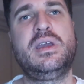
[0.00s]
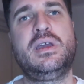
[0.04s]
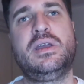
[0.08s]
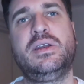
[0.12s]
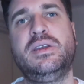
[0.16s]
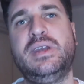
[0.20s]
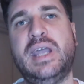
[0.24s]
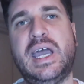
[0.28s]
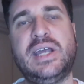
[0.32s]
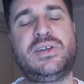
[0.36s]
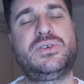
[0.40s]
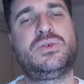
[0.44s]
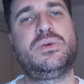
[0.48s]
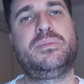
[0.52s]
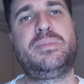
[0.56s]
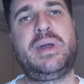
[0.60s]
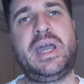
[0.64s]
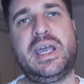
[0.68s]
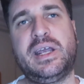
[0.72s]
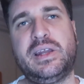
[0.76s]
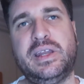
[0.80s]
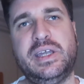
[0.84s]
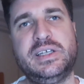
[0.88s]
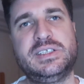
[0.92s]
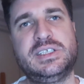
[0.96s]
natural
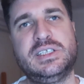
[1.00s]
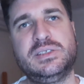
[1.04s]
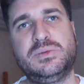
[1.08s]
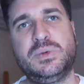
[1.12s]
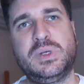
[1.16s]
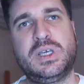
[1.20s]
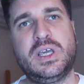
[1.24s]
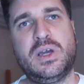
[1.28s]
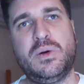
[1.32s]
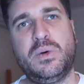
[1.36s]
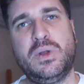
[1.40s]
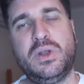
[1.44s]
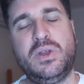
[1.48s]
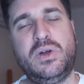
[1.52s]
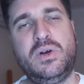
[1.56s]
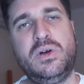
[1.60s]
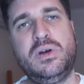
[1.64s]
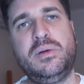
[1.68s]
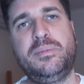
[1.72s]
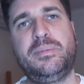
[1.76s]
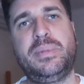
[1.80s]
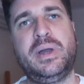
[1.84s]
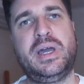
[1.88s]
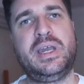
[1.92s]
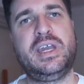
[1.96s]
backlinks as we go
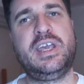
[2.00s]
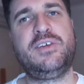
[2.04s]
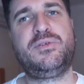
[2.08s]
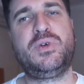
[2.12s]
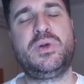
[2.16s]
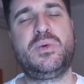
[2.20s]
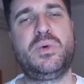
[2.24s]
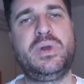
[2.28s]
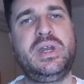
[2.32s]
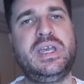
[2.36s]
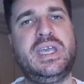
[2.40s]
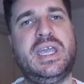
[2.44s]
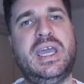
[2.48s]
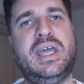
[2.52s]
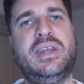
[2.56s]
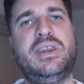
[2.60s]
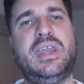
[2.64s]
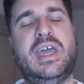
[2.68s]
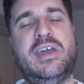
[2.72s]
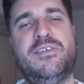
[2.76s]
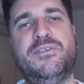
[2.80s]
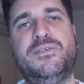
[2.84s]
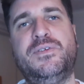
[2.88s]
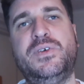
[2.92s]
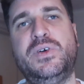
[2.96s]
along, but if we want to get
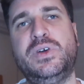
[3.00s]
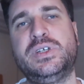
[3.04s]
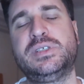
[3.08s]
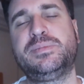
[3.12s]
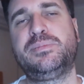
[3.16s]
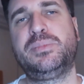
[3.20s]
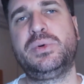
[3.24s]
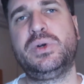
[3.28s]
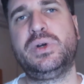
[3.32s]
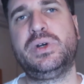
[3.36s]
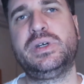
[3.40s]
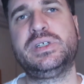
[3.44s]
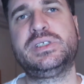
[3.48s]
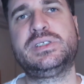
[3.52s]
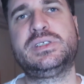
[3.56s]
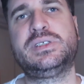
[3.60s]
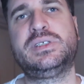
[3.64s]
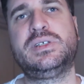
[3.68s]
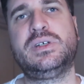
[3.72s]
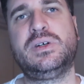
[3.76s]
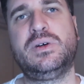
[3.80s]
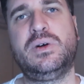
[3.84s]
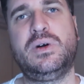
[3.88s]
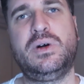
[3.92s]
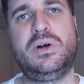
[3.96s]
that first burst
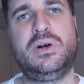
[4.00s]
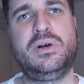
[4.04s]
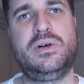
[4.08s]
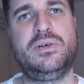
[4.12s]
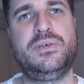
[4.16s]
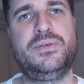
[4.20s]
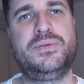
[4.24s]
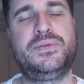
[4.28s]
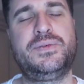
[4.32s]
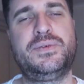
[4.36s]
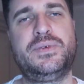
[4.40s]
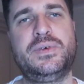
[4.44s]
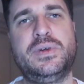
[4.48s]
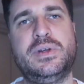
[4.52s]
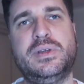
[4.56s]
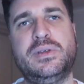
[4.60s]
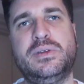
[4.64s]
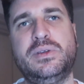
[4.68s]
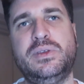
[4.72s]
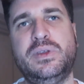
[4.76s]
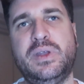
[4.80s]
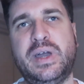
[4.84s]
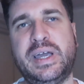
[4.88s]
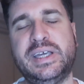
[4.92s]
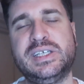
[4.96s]
of
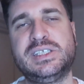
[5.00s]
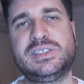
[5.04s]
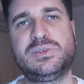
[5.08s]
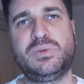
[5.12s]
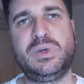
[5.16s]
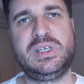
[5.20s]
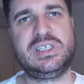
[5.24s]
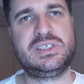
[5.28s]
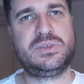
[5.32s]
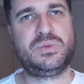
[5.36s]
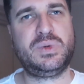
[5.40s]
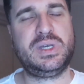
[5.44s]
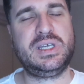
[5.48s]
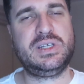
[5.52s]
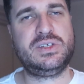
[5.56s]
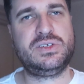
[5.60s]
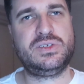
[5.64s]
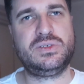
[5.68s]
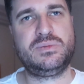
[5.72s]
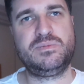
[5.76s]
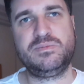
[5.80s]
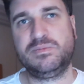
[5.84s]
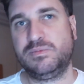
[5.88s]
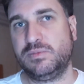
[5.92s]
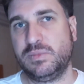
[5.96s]
nice, sweet
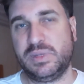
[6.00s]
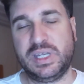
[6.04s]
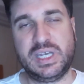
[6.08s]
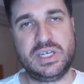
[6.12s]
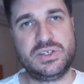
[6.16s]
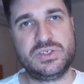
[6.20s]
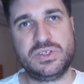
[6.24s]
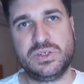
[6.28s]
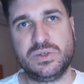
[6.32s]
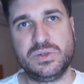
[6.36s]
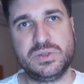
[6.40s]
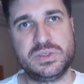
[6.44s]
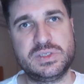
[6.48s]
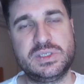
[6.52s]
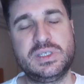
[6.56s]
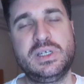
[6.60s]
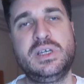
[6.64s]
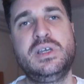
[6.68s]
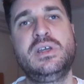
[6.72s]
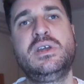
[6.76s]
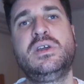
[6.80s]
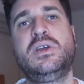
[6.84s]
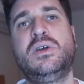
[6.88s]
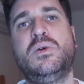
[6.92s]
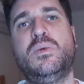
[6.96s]
link juice,
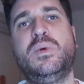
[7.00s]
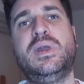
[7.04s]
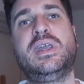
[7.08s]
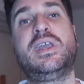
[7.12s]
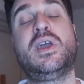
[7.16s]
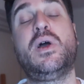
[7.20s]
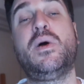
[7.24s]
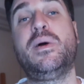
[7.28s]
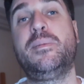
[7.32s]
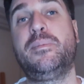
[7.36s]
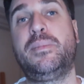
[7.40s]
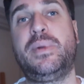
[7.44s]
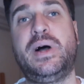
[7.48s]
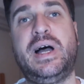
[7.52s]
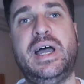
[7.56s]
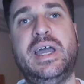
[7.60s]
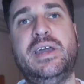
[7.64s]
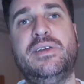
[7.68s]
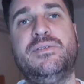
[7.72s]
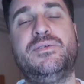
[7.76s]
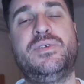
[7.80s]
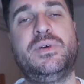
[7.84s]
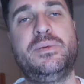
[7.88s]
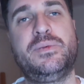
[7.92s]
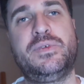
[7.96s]
we go and buy
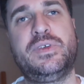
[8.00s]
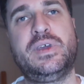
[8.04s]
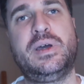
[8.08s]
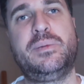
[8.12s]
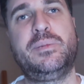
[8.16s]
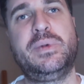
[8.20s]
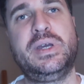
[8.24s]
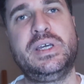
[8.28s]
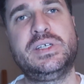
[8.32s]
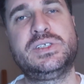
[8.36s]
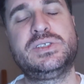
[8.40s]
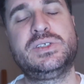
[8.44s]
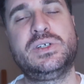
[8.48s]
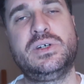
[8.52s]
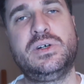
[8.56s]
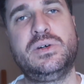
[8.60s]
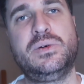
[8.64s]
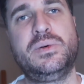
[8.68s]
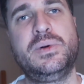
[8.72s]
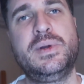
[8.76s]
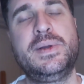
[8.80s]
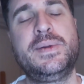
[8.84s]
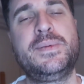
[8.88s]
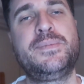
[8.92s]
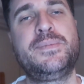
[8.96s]
it from somewhere.
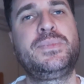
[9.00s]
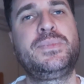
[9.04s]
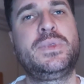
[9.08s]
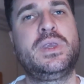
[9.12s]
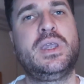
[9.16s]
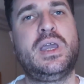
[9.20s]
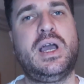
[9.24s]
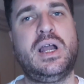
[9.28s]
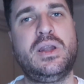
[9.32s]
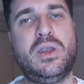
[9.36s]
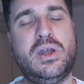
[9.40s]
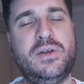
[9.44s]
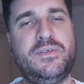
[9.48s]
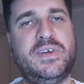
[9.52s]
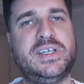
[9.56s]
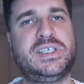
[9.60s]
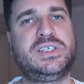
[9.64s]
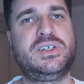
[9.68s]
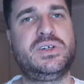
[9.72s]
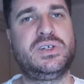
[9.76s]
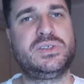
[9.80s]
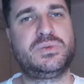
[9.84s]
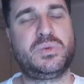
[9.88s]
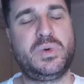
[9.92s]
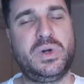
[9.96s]
So a lot of
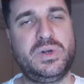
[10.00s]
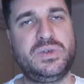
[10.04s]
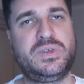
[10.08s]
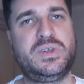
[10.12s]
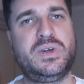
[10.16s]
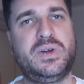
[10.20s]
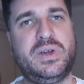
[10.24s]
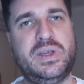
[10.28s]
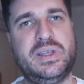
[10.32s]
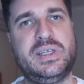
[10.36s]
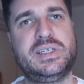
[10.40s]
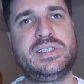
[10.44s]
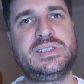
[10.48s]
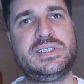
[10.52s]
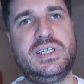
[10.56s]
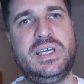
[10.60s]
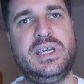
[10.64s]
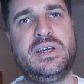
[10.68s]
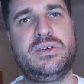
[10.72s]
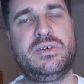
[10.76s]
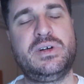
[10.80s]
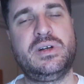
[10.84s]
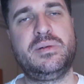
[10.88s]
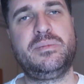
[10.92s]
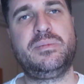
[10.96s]
SEOs won't tell you this
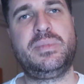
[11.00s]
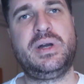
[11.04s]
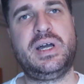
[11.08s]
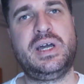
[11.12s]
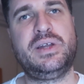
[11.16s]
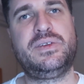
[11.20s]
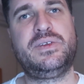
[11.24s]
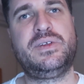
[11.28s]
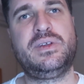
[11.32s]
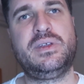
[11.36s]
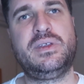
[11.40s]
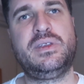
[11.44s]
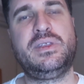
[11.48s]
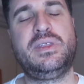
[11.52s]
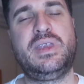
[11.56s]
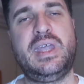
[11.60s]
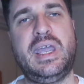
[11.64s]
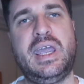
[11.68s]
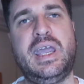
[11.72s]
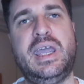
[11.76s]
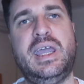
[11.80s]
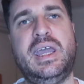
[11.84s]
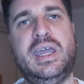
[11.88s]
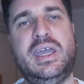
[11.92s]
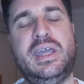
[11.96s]
secret, but
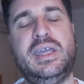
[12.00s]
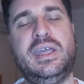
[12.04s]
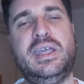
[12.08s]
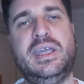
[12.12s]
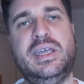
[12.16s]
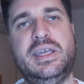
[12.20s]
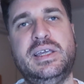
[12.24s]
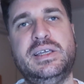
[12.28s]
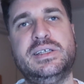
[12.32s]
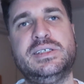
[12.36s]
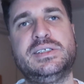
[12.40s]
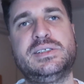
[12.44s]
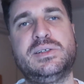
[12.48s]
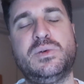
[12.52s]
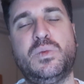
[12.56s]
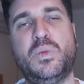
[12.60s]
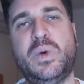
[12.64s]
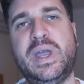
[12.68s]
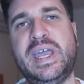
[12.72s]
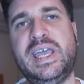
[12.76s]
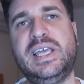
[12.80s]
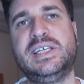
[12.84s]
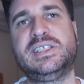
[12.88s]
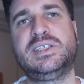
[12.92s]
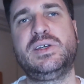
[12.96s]
there is
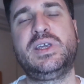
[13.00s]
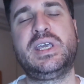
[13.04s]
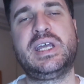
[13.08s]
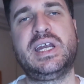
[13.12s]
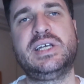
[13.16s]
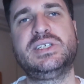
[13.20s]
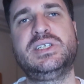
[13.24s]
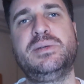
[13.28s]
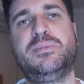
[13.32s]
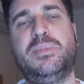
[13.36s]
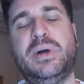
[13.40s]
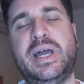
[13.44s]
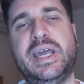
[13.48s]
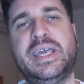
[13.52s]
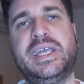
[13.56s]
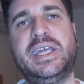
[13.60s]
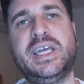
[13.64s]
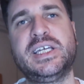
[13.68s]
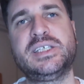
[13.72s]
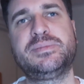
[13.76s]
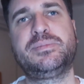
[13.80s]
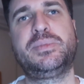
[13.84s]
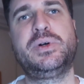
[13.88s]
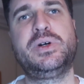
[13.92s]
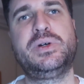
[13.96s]
ways that you can actually buy
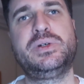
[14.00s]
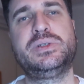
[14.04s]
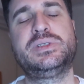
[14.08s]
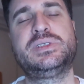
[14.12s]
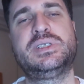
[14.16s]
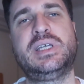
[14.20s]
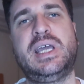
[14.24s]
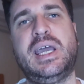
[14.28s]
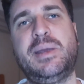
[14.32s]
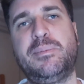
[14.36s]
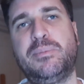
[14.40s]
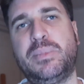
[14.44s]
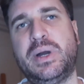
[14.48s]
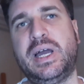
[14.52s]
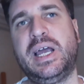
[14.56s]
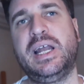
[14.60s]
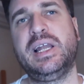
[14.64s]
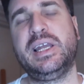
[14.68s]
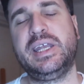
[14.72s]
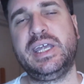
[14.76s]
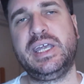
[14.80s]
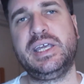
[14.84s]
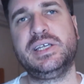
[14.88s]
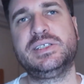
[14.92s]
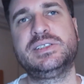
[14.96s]
guest posts and buy
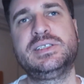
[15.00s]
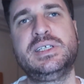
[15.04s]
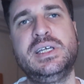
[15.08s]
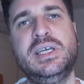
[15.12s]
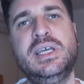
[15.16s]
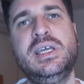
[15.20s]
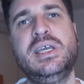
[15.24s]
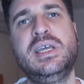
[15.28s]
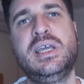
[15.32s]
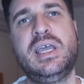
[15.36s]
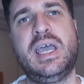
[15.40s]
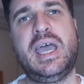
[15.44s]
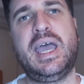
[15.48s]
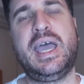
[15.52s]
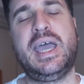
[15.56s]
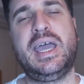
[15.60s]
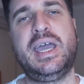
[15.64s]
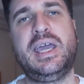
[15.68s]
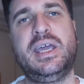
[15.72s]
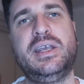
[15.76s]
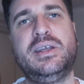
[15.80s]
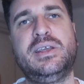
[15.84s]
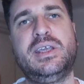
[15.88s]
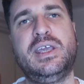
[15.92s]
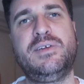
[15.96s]
links.
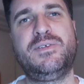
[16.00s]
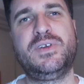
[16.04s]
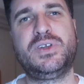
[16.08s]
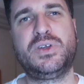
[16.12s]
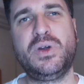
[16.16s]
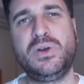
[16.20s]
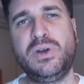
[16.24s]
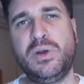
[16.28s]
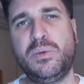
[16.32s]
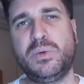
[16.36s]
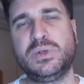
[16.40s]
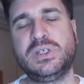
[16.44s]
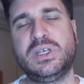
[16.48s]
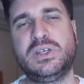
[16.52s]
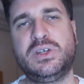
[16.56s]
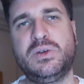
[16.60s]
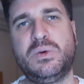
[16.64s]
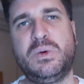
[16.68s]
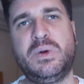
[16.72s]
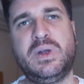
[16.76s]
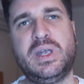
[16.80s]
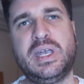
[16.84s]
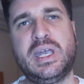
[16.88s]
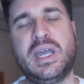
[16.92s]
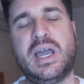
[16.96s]
And if you don't know what you're
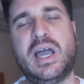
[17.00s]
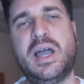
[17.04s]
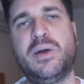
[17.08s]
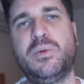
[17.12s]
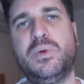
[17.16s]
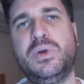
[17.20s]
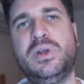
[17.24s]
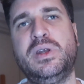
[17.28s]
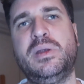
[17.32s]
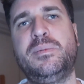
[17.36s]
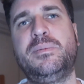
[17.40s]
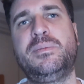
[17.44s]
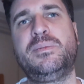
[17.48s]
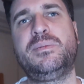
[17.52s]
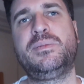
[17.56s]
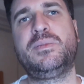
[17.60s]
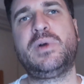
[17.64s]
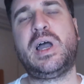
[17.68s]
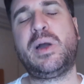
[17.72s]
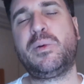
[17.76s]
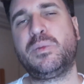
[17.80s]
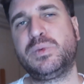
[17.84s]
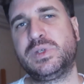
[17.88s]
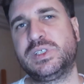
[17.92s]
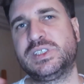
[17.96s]
doing, I
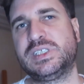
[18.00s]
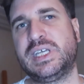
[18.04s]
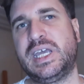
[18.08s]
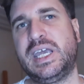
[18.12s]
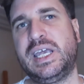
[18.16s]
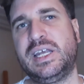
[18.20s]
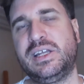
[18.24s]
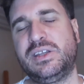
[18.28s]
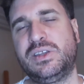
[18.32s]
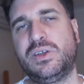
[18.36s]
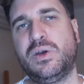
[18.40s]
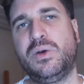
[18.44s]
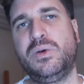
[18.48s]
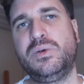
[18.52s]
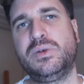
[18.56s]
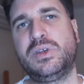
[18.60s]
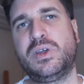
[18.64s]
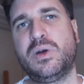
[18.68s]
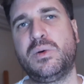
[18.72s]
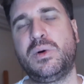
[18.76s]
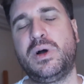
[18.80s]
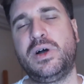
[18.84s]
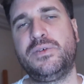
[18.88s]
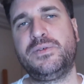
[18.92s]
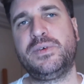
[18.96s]
would say don't
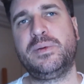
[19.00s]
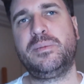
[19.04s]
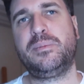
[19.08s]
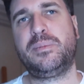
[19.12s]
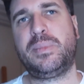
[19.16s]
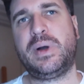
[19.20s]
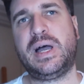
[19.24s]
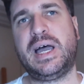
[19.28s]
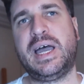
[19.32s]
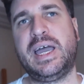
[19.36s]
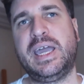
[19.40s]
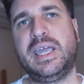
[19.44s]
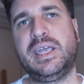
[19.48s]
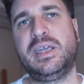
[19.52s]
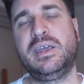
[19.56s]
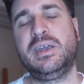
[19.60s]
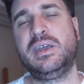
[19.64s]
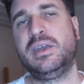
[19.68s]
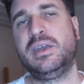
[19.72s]
go off and buy